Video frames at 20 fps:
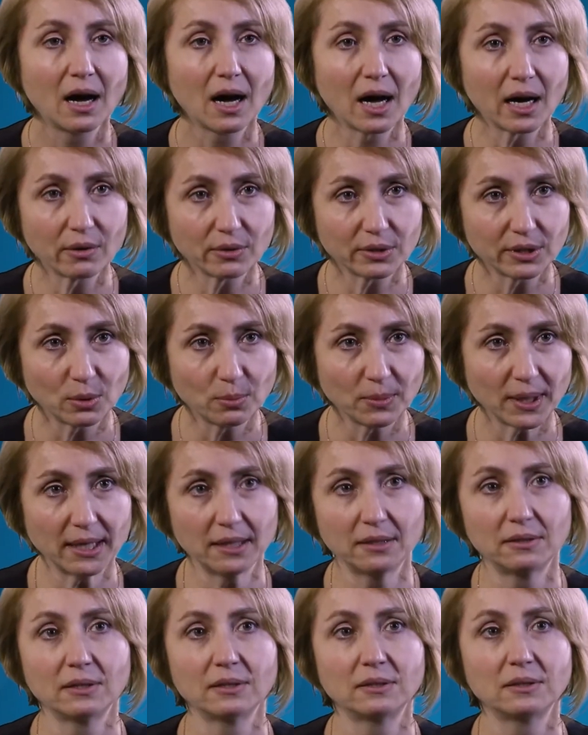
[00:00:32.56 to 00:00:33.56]

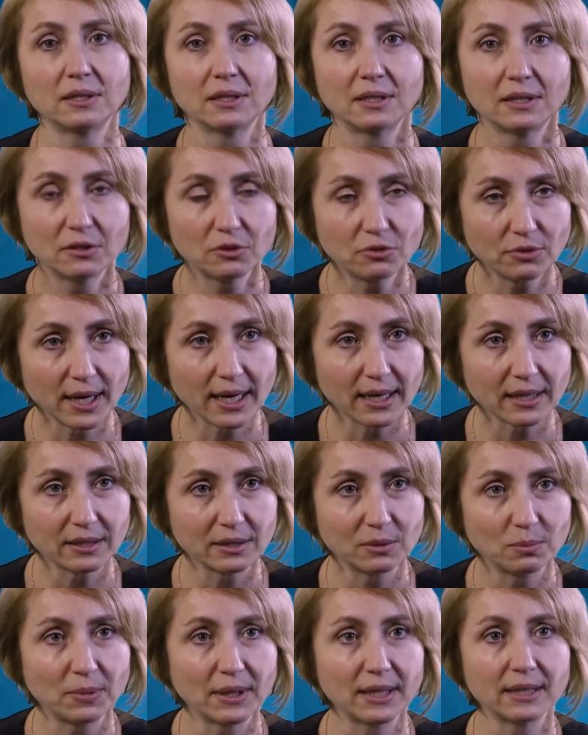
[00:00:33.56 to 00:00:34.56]
Automate it, track
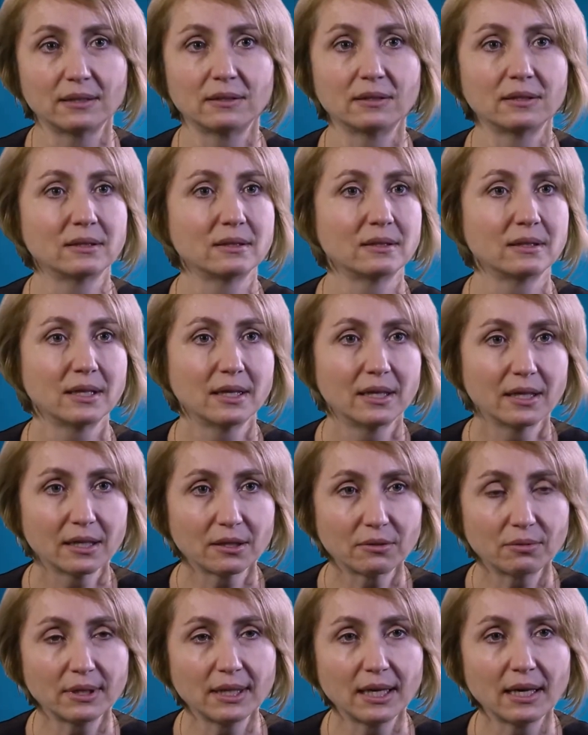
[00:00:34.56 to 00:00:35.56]
it better,
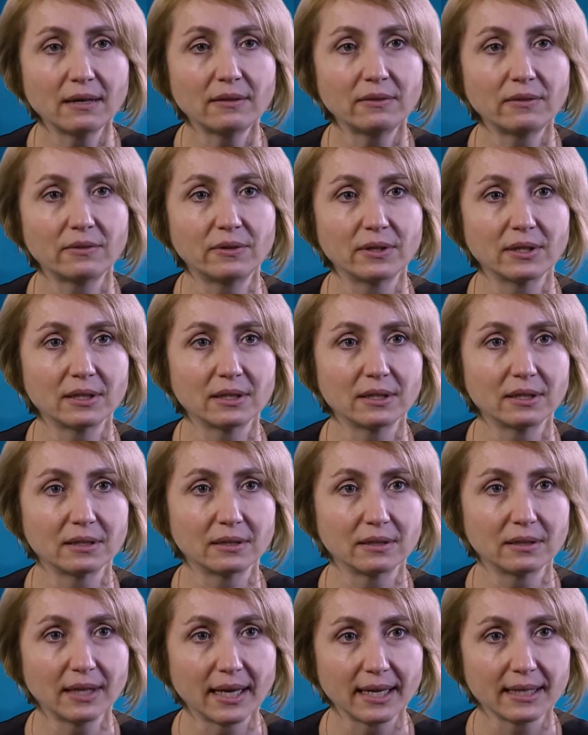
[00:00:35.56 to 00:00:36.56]
create the
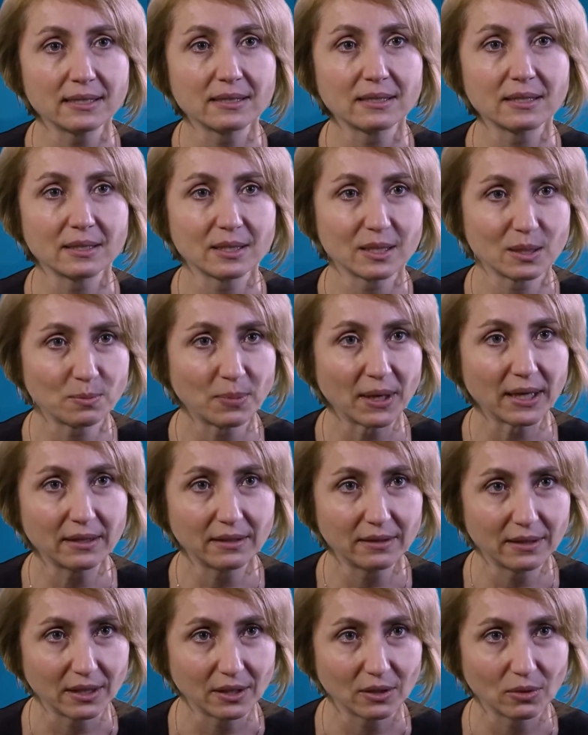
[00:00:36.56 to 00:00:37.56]
less
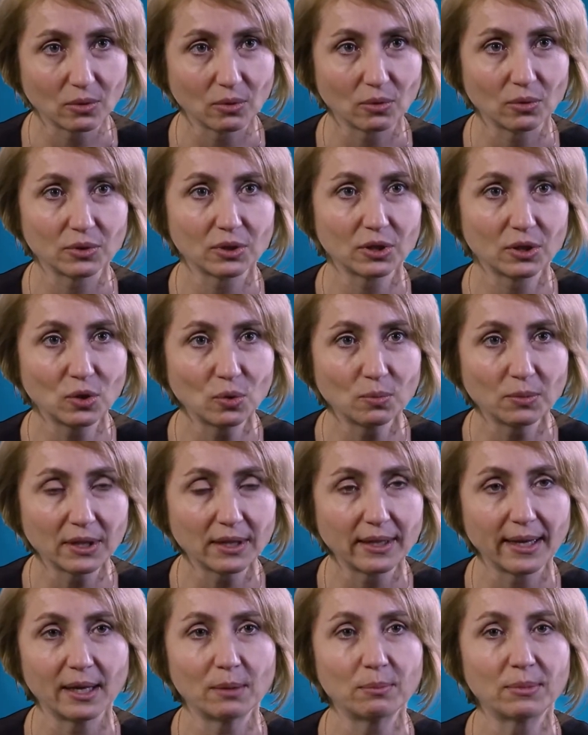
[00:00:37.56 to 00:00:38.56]
spending on
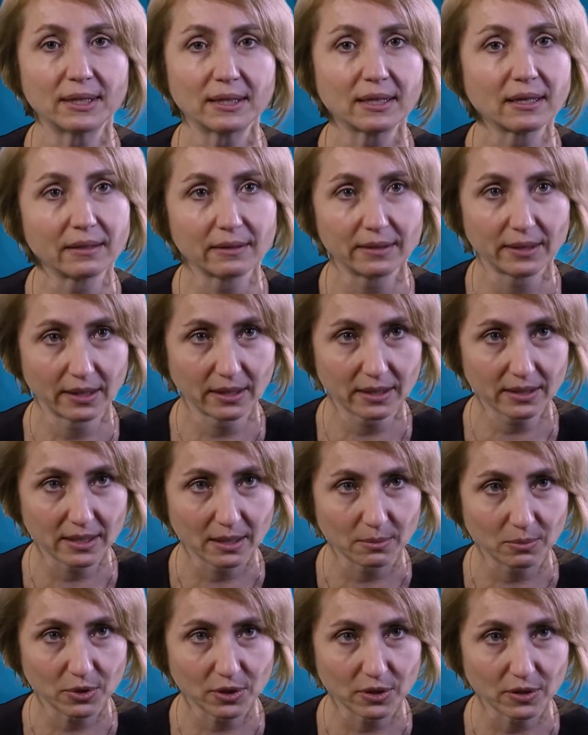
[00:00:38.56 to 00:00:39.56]
human labor and handling
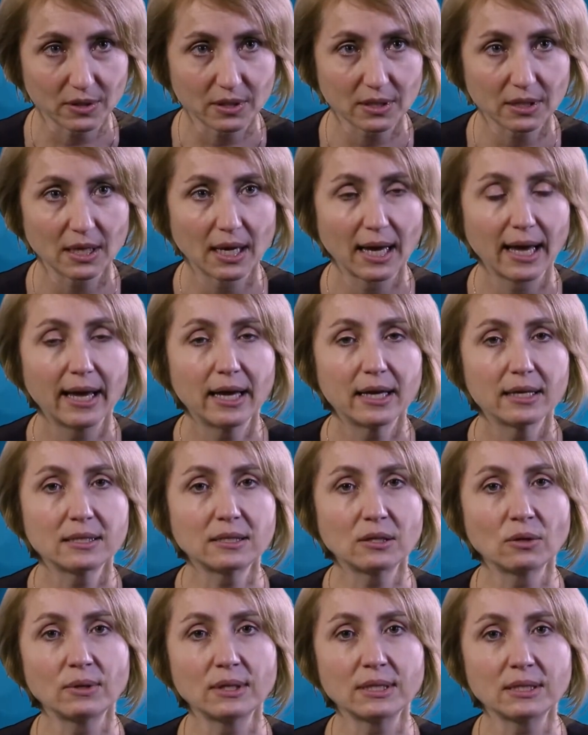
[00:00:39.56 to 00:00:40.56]
exceptions.
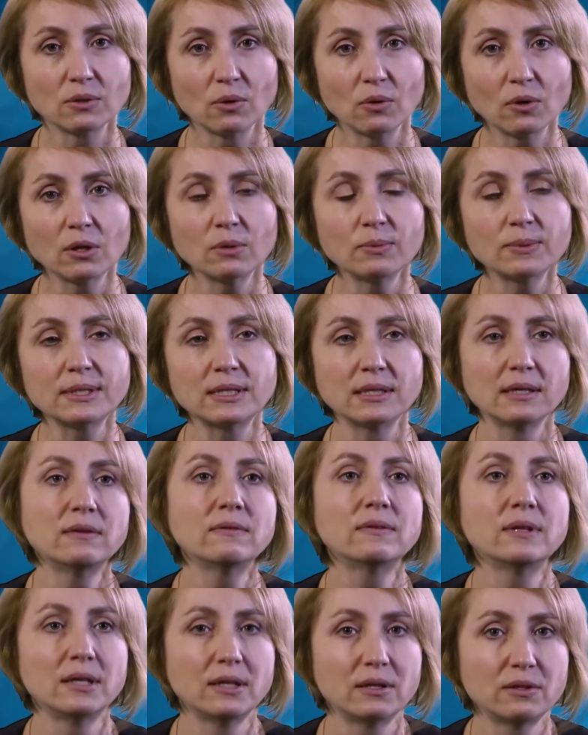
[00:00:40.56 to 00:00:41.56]
So it's always
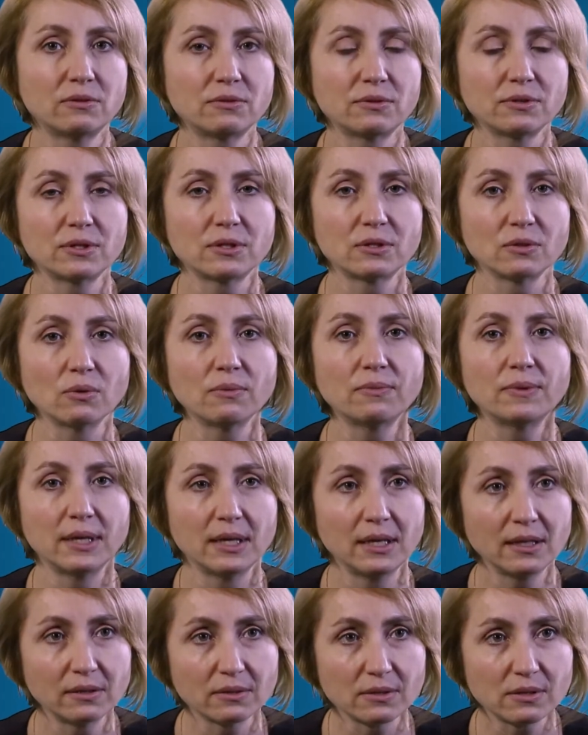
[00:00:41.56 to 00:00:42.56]
in the interest of the
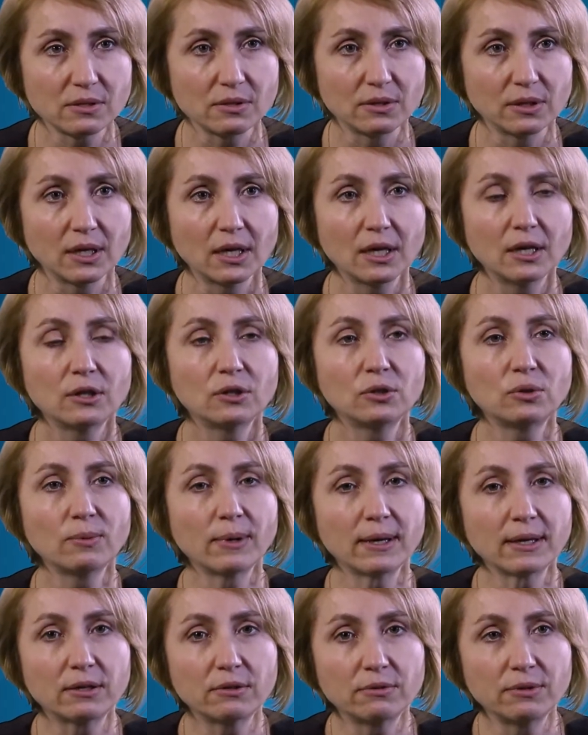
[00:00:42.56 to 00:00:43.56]
industry to
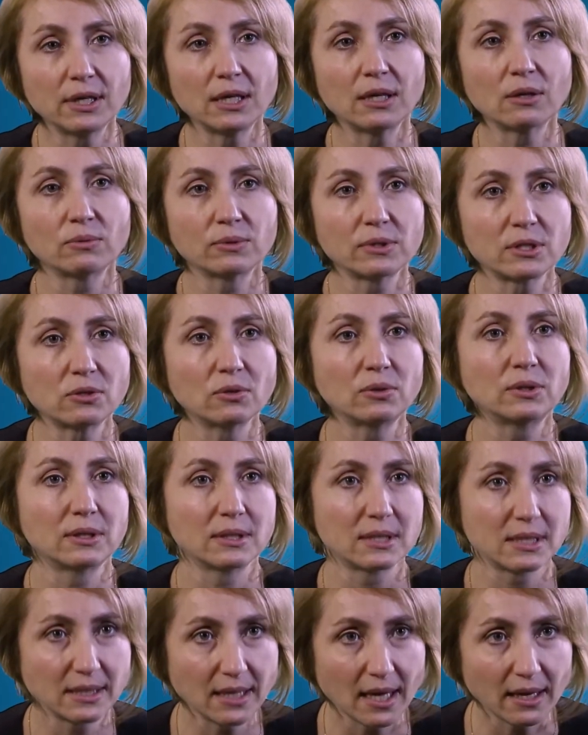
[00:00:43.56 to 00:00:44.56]
agree on certain
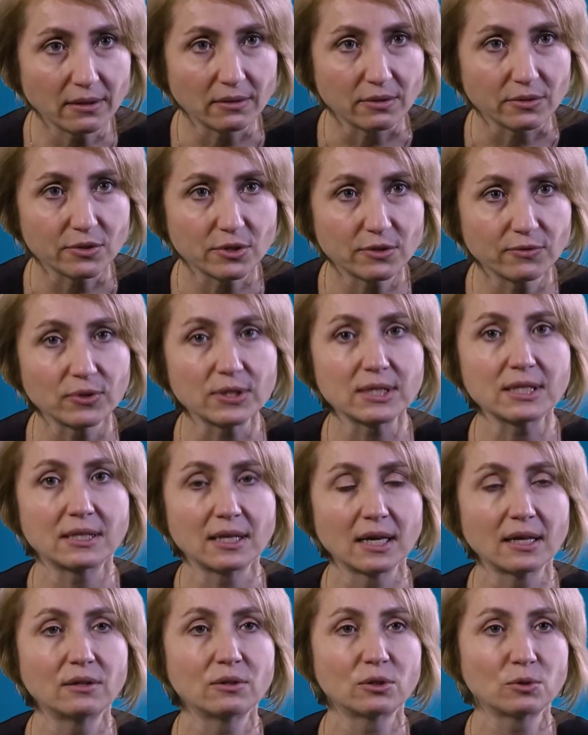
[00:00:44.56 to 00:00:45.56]
standards for
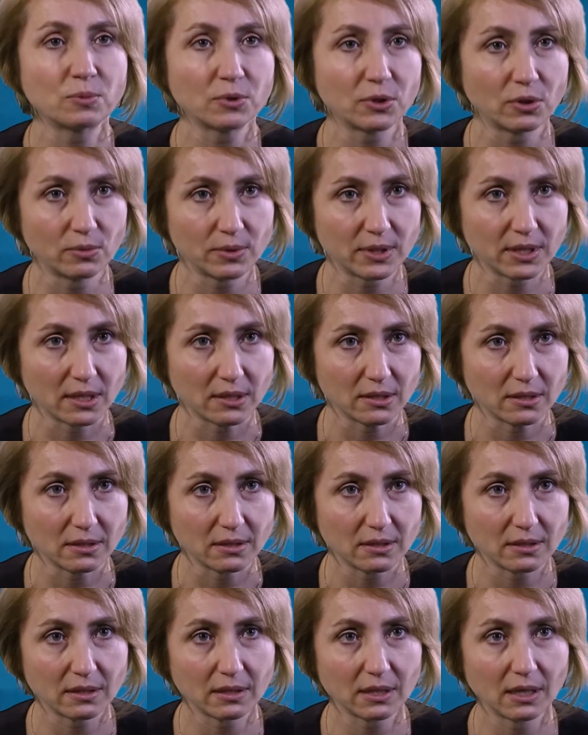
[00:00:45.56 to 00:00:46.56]
standard
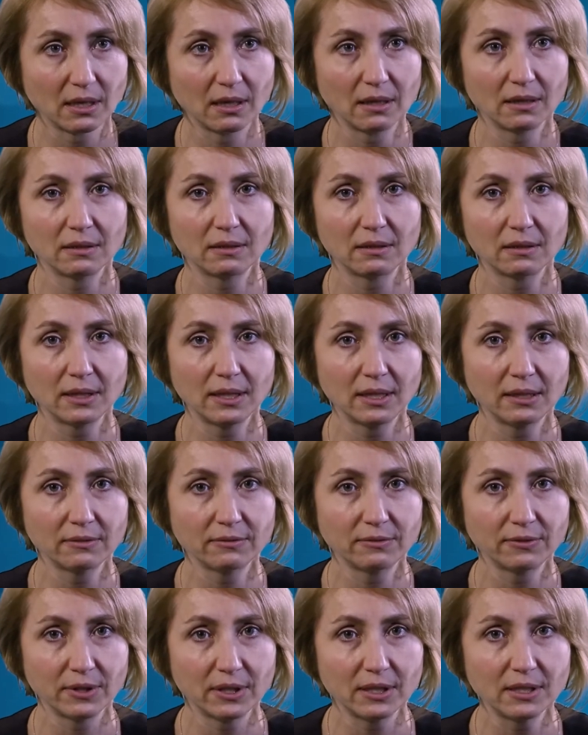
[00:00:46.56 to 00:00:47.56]
processes and
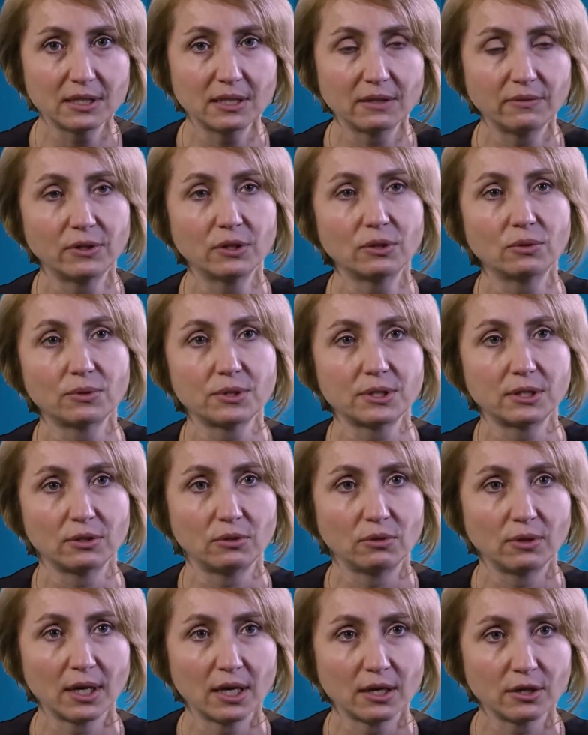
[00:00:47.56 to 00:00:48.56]
leave individual
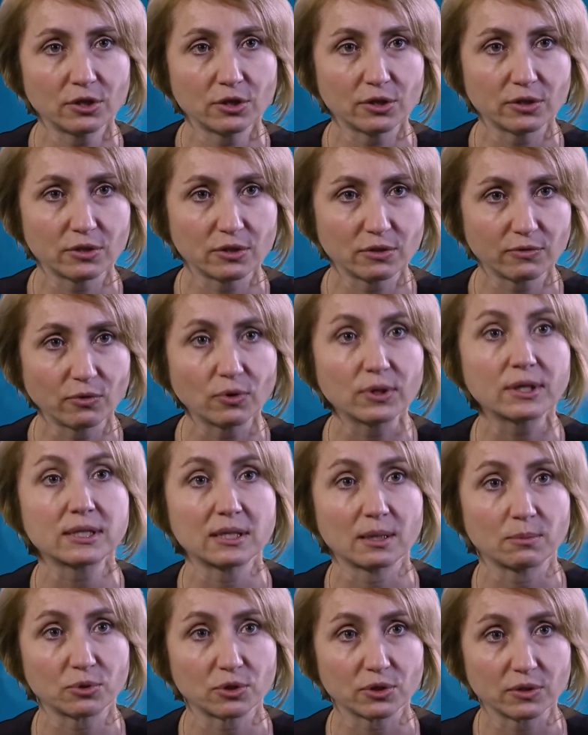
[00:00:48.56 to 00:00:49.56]
situations for
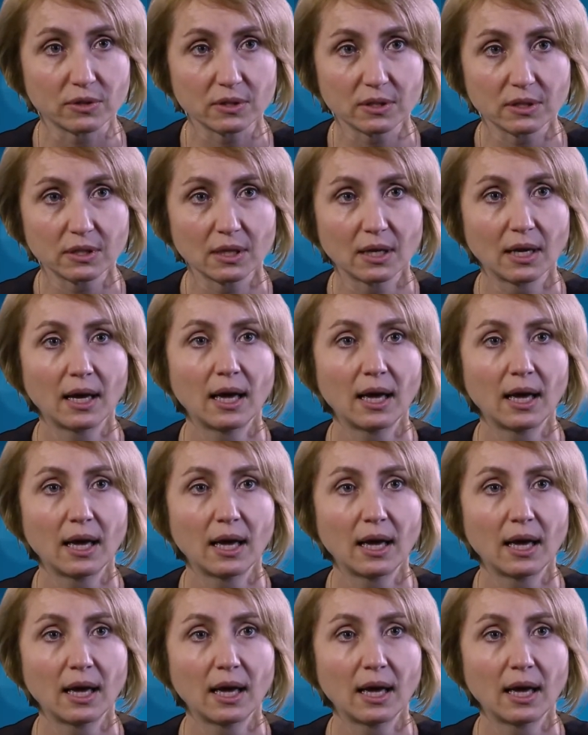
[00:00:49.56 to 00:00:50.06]
exceptions.